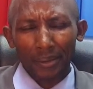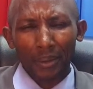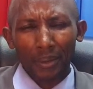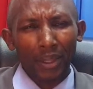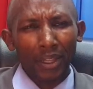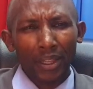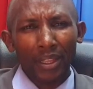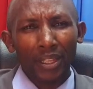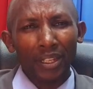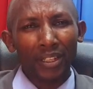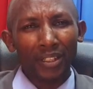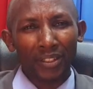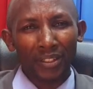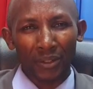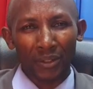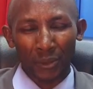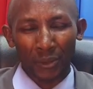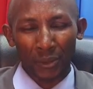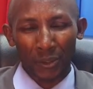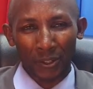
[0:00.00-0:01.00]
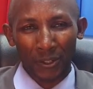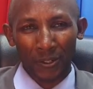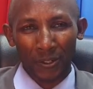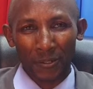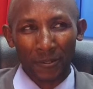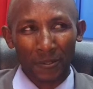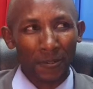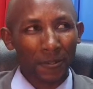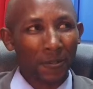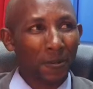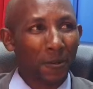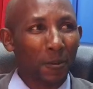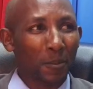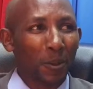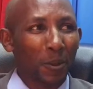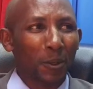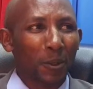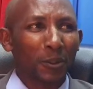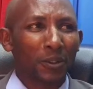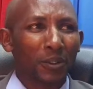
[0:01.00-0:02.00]
with zeros?
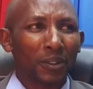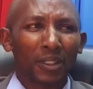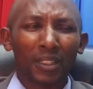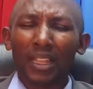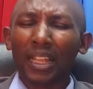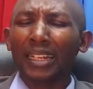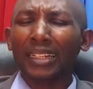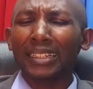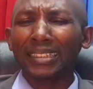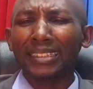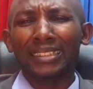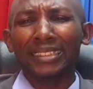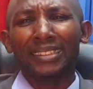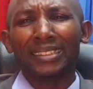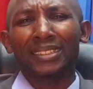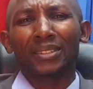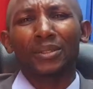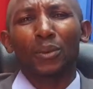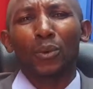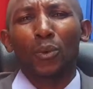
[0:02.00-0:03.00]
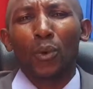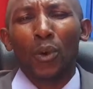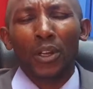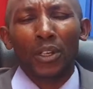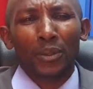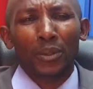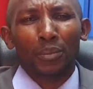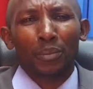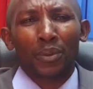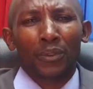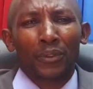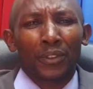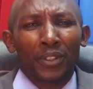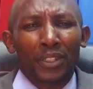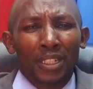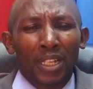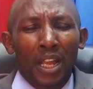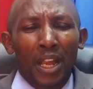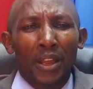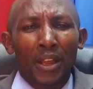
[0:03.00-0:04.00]
Because that is what
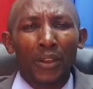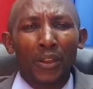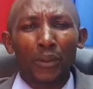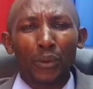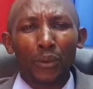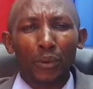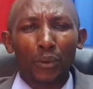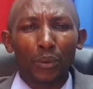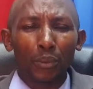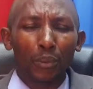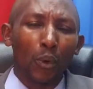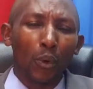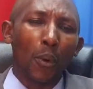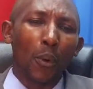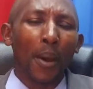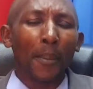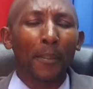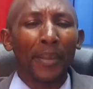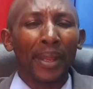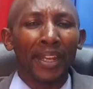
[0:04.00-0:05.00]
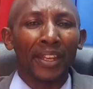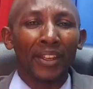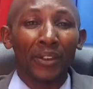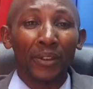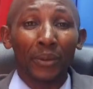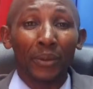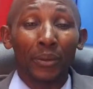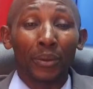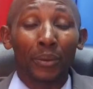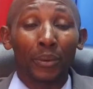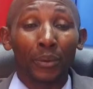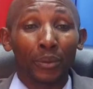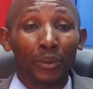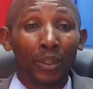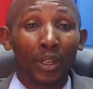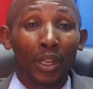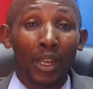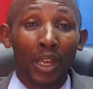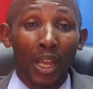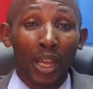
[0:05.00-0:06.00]
Professor Mohammed
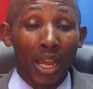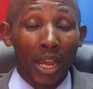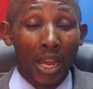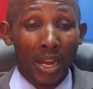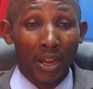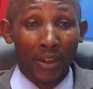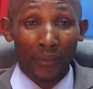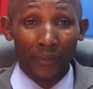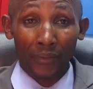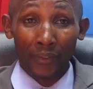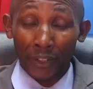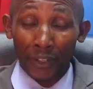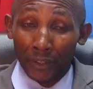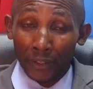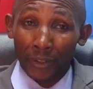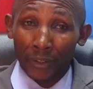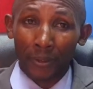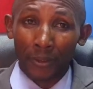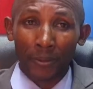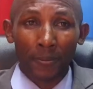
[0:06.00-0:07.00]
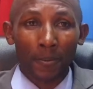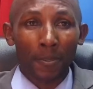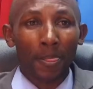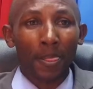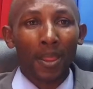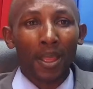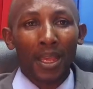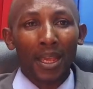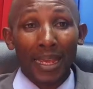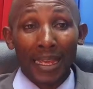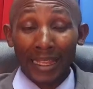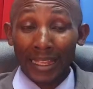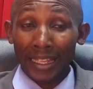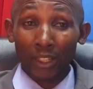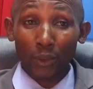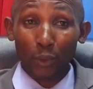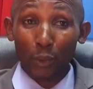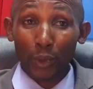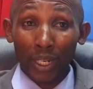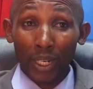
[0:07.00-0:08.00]
Yunus envisioned. And
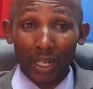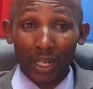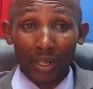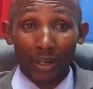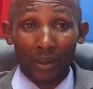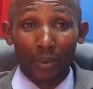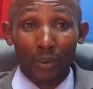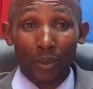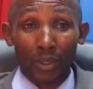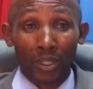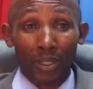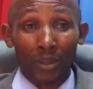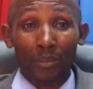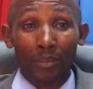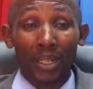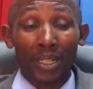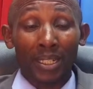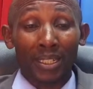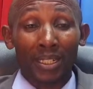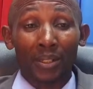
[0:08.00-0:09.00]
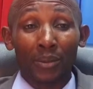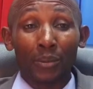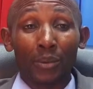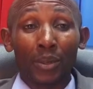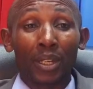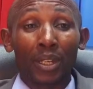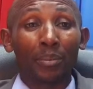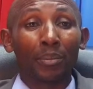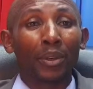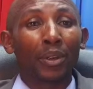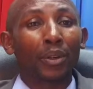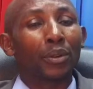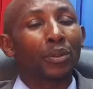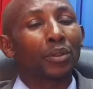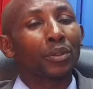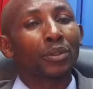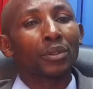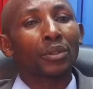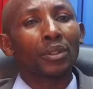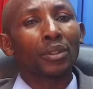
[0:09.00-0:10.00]
this week was a blessed week
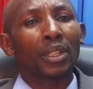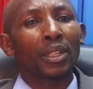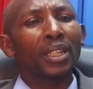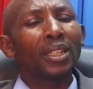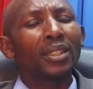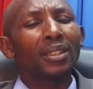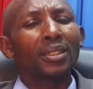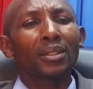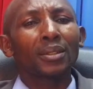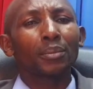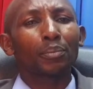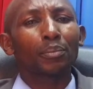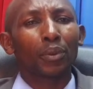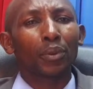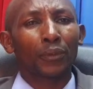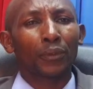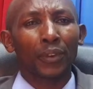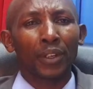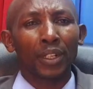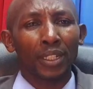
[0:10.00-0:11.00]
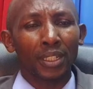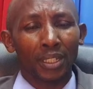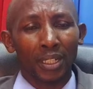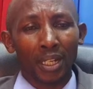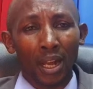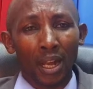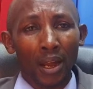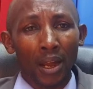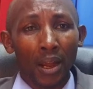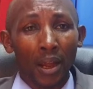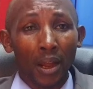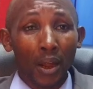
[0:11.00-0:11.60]
because this professor